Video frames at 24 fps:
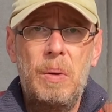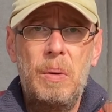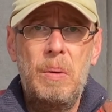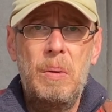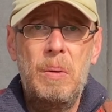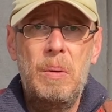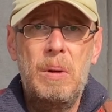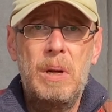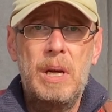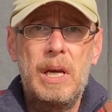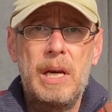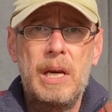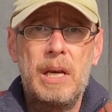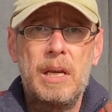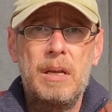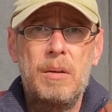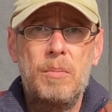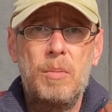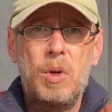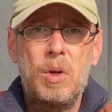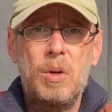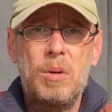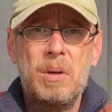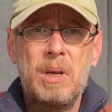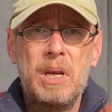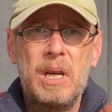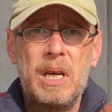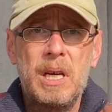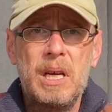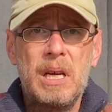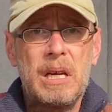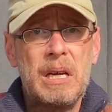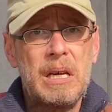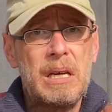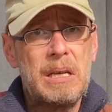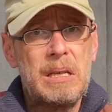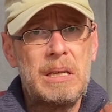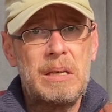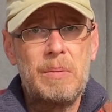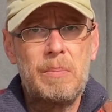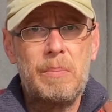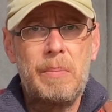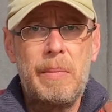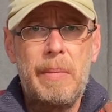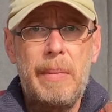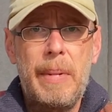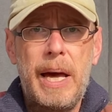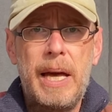early in the morning it
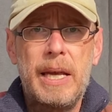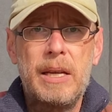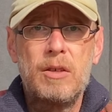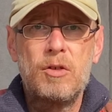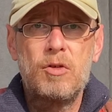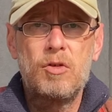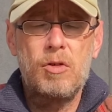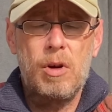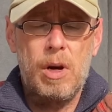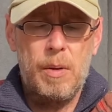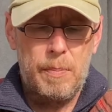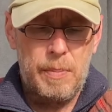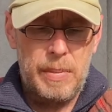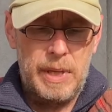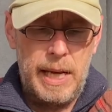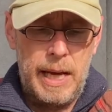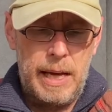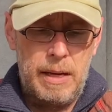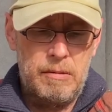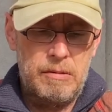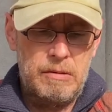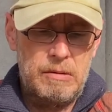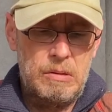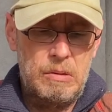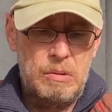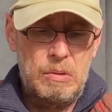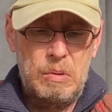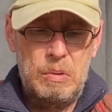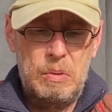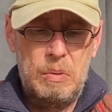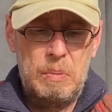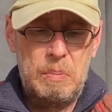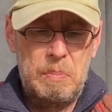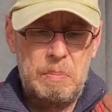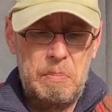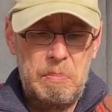might drop down to